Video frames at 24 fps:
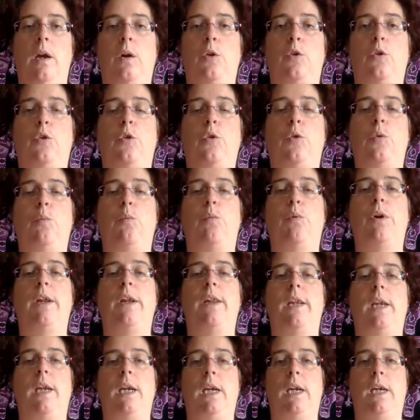to breathe
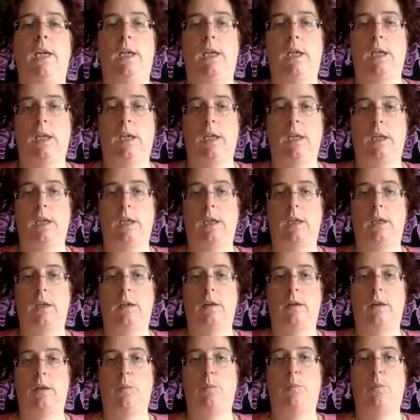in
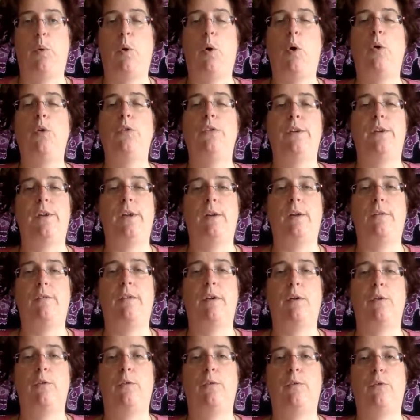the positive that
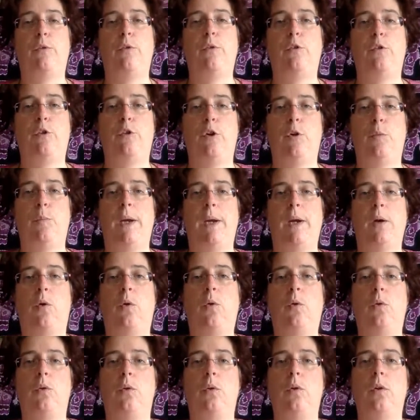the future may
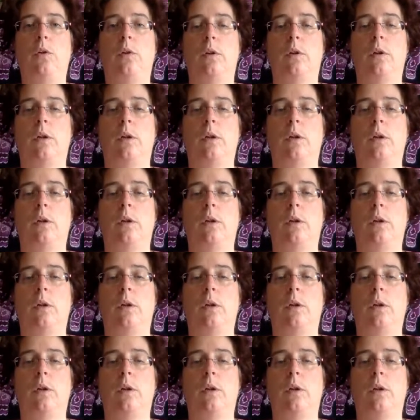hold,